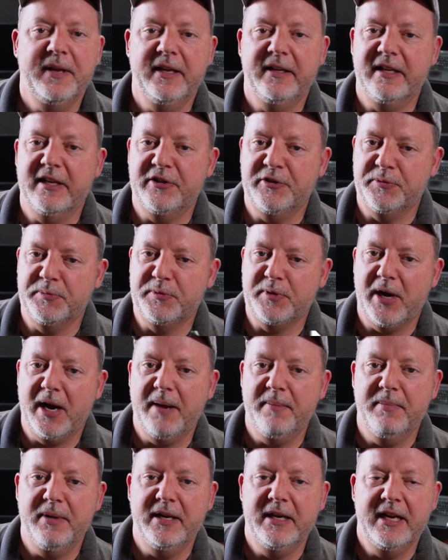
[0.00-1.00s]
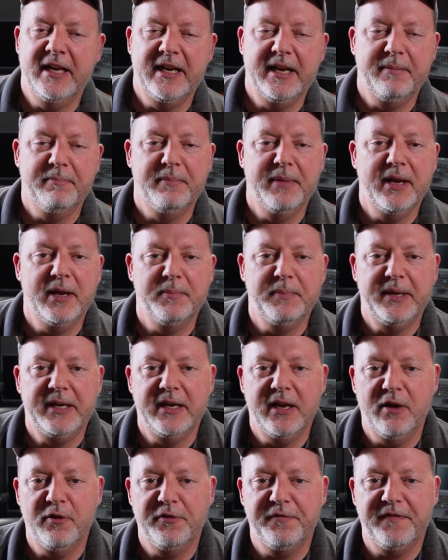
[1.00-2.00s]
hit that subscribe button, hit that bell, be
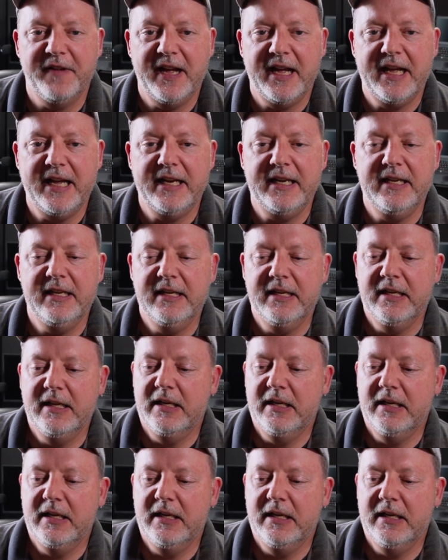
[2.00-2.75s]
notified.